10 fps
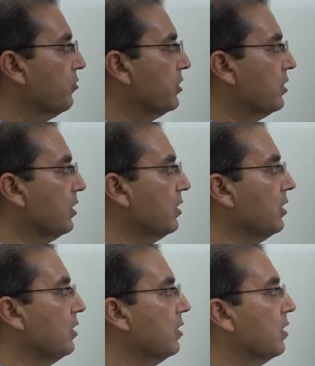we see
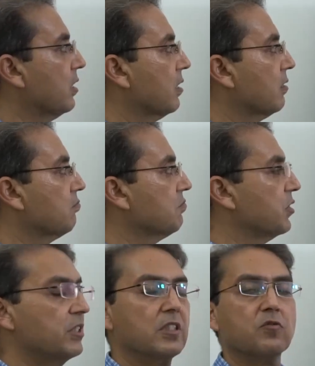the
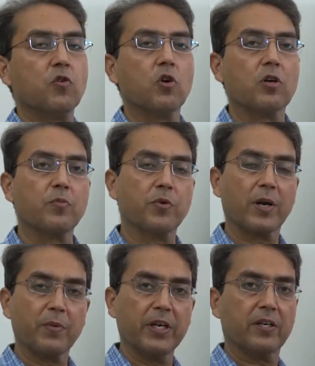reasons for
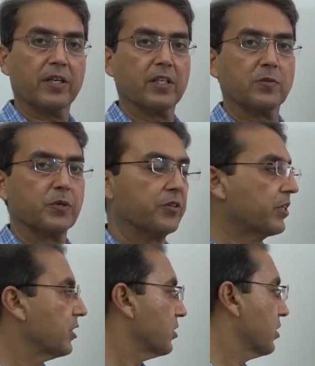primary tricuspid
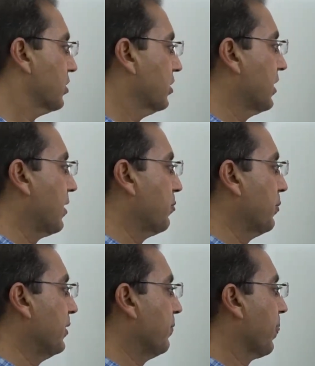regurgitation. That may
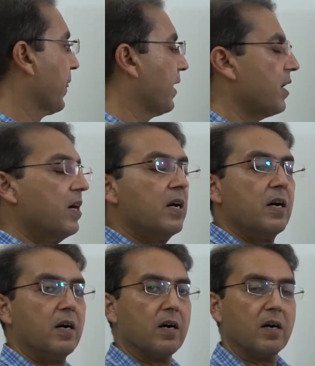be
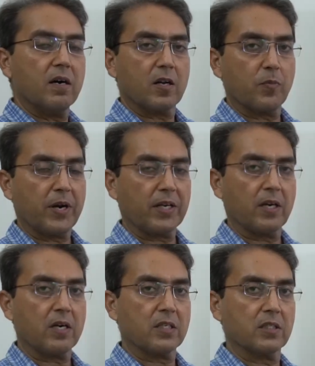rheumatic
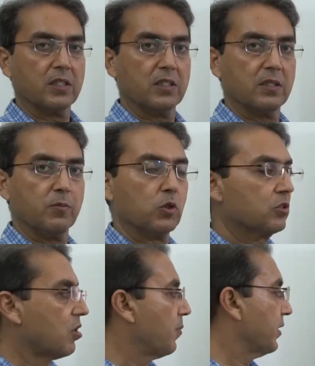heart disease, the
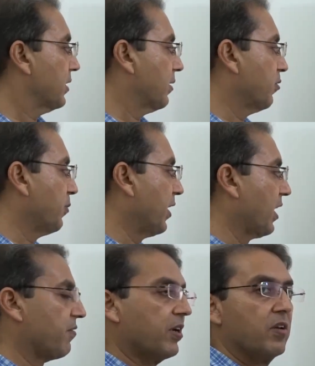most common. Then we may
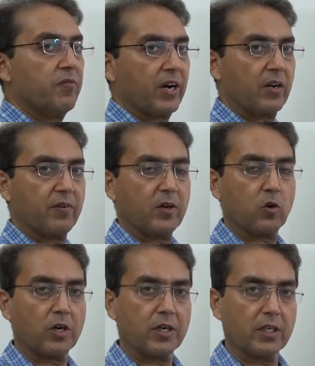have infective
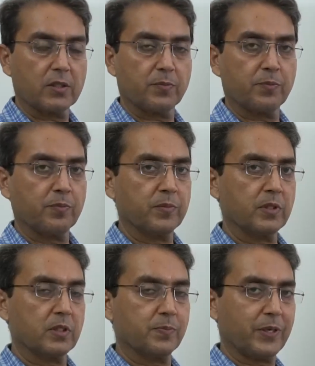endocarditis,
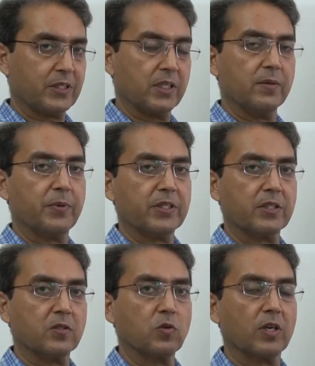especially in
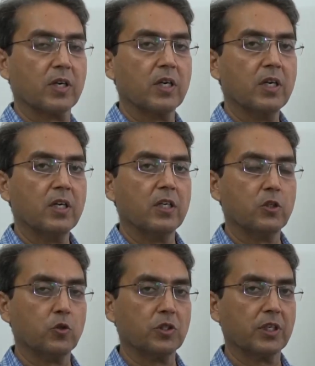patients who are
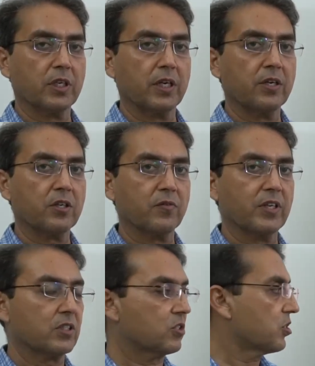using
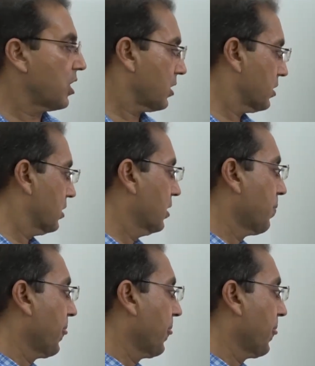intravenous drugs.